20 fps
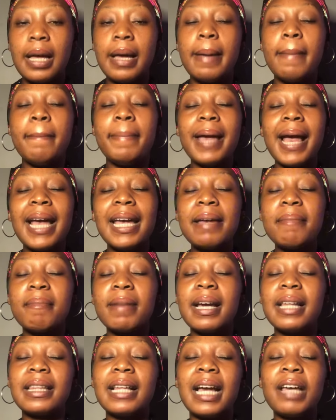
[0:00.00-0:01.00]
Bear in
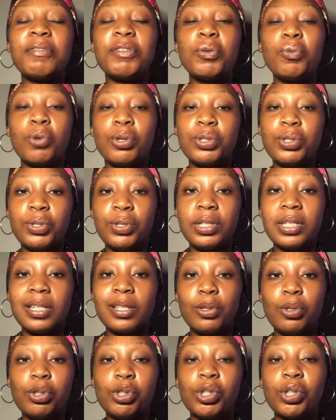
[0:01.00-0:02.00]
mind that if you want to use this
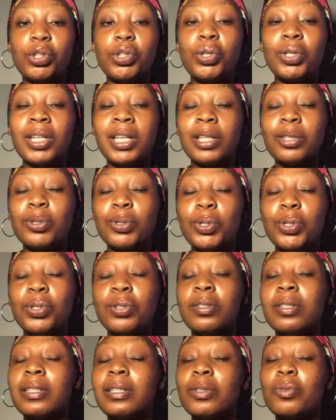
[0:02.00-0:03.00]
lotion, you need to use
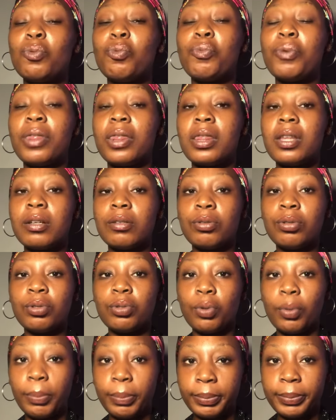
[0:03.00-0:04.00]
it with a
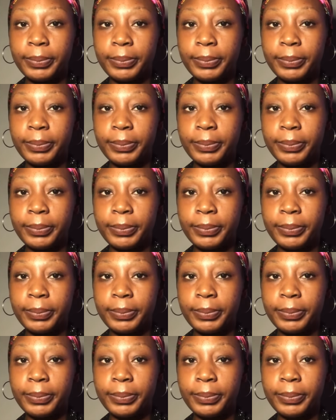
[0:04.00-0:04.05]
soap.